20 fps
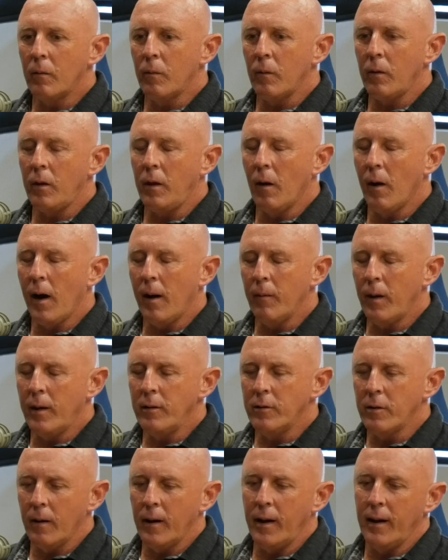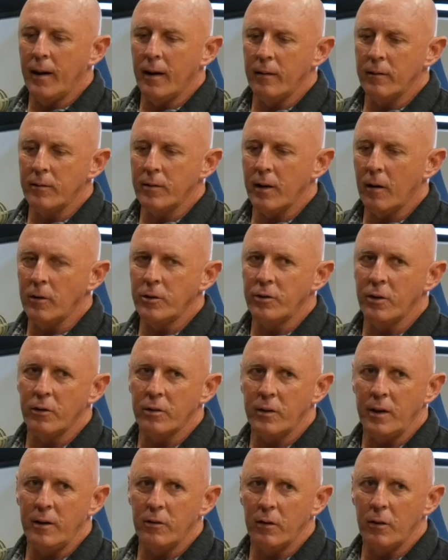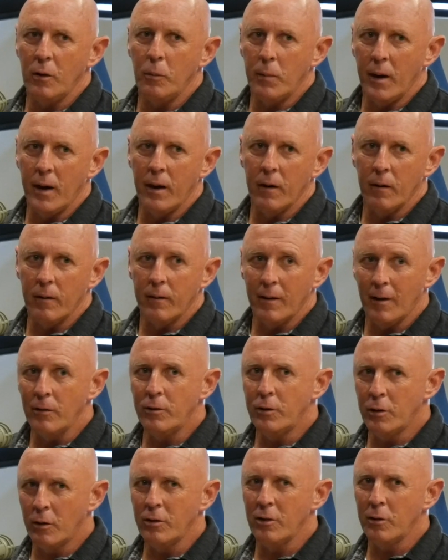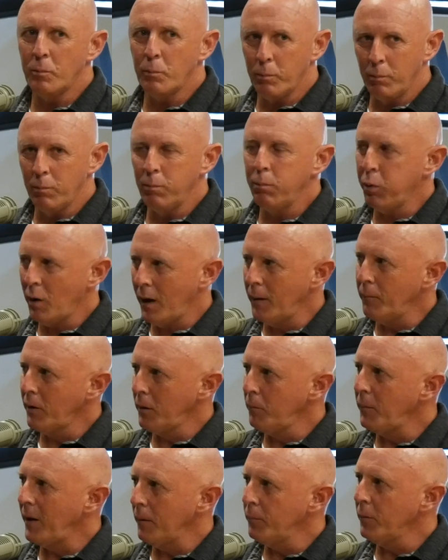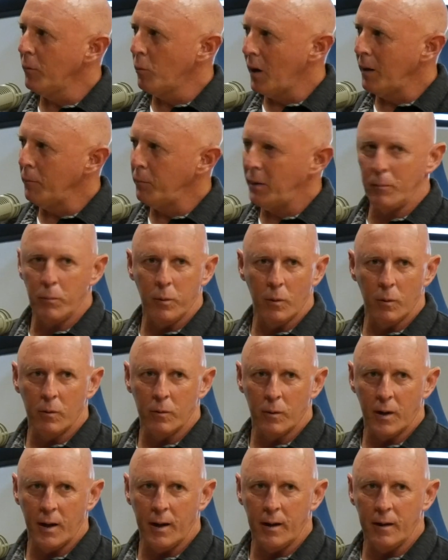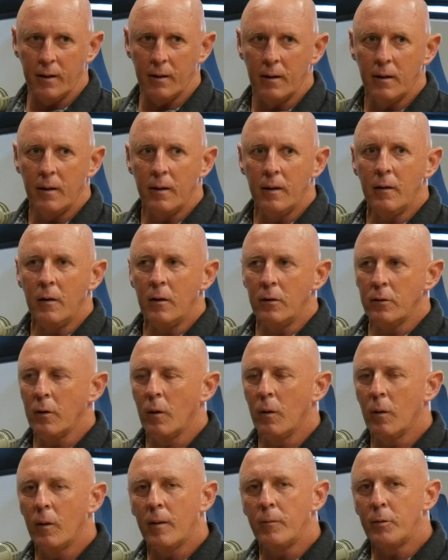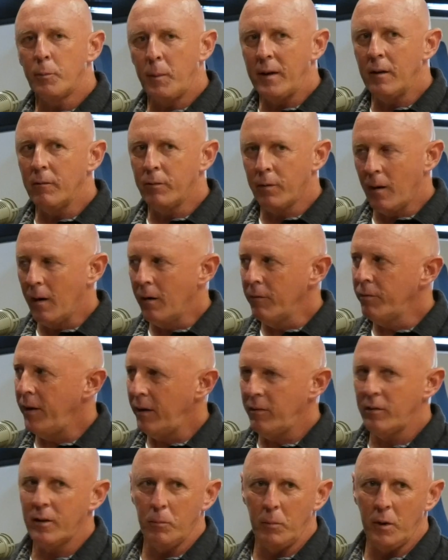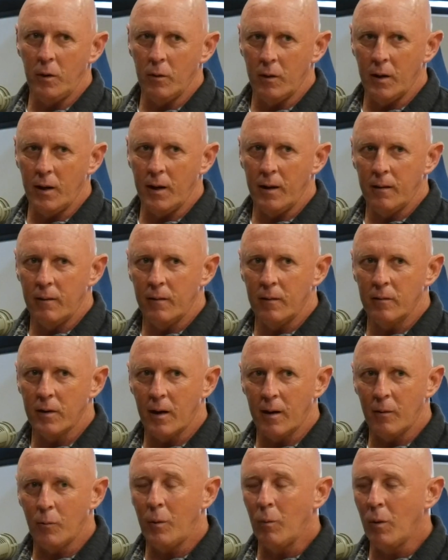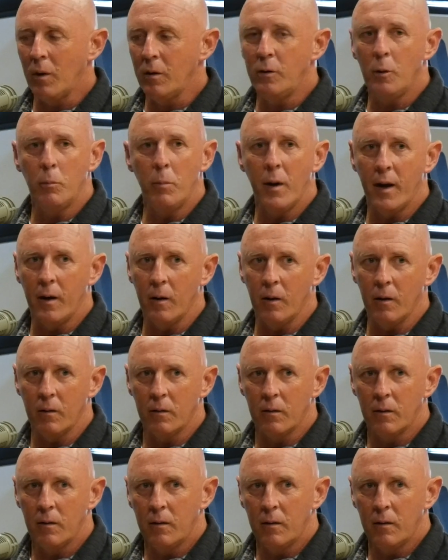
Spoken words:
I raised our hand and said our church needs to do better. And our church is primarily made up of white people, right? So I'm speaking for our faith community. It's like, we want to do better.